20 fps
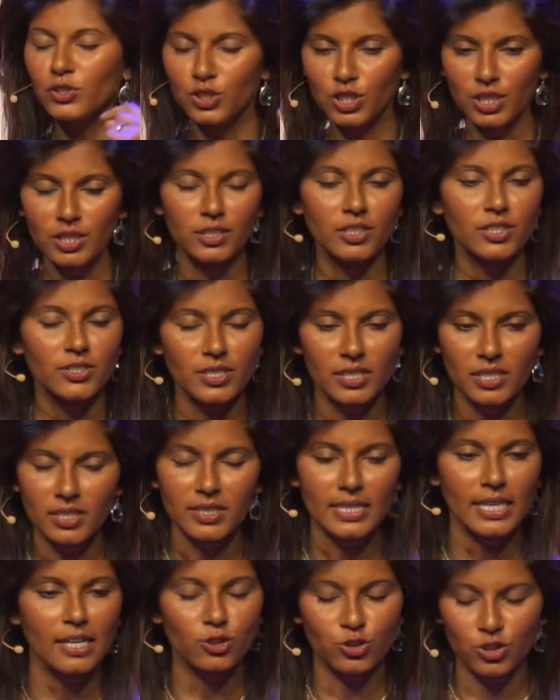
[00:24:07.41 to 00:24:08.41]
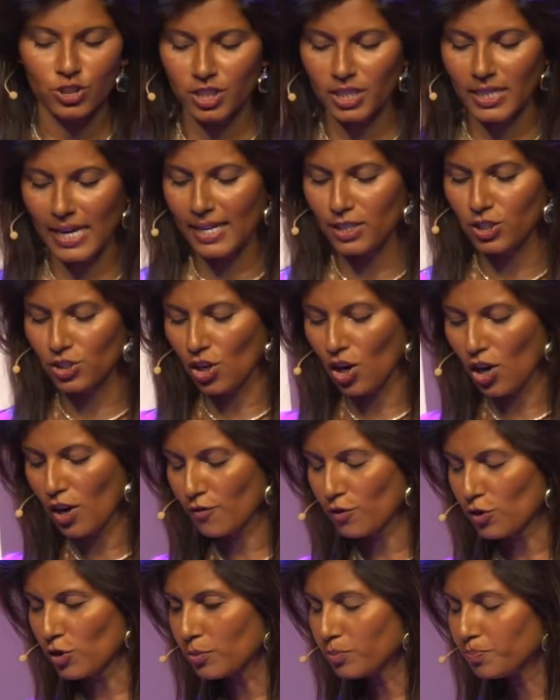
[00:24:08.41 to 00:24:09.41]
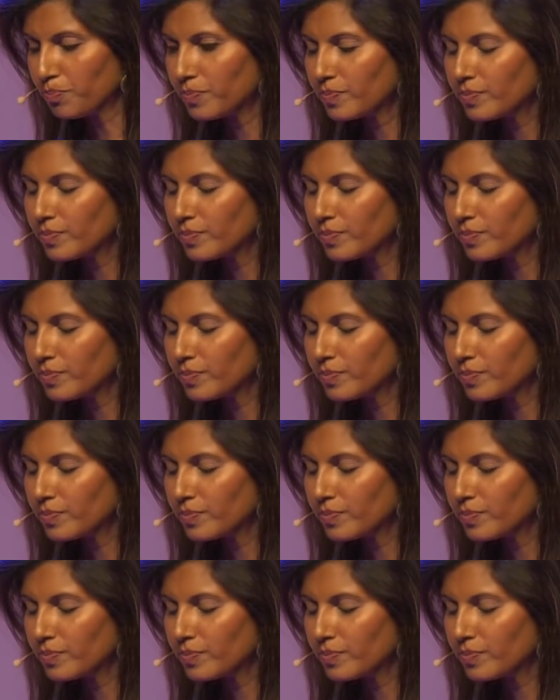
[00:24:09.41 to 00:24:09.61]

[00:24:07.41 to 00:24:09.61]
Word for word: genius and intelligence it has to offer,